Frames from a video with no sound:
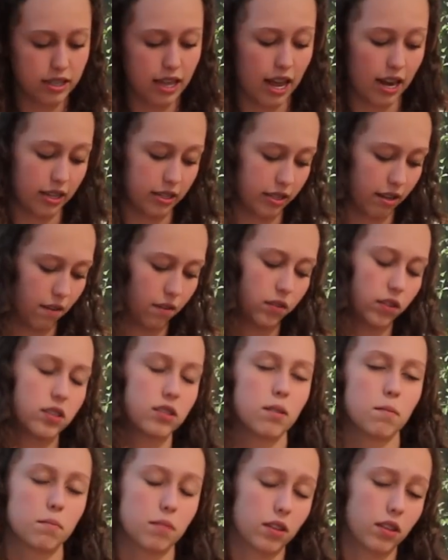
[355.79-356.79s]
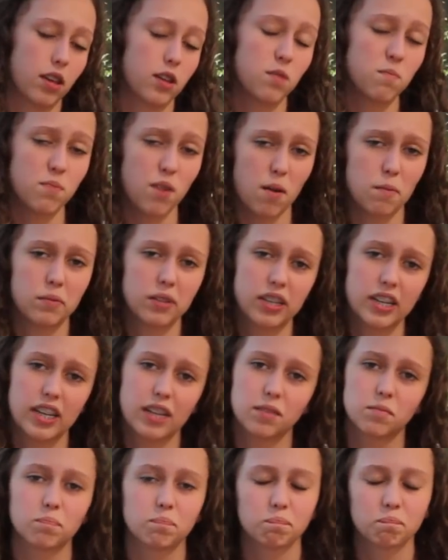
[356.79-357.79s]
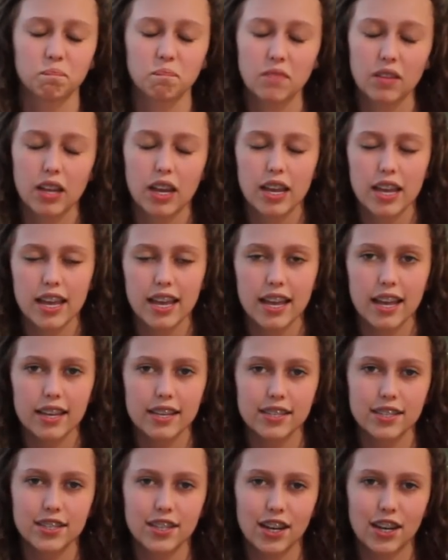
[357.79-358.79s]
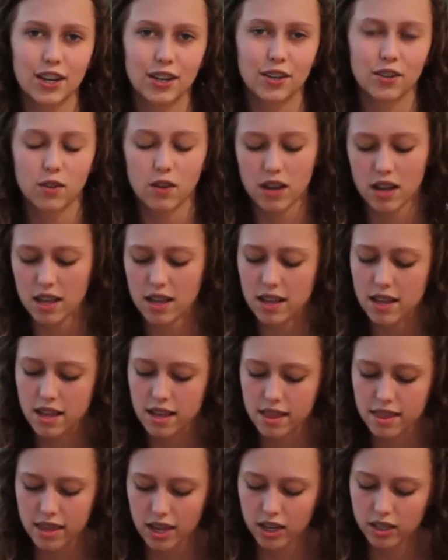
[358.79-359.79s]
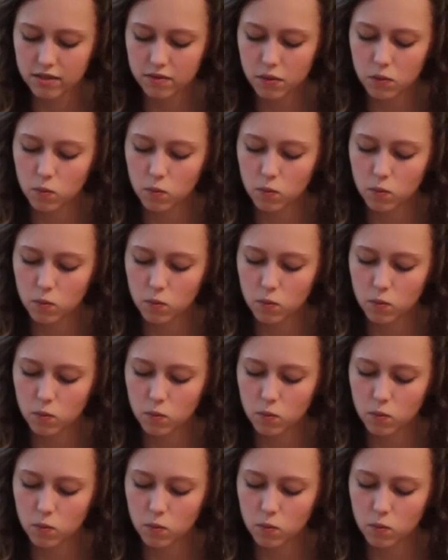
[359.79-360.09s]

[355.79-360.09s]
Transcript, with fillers: that is definitely something that you probably need. So, thanks for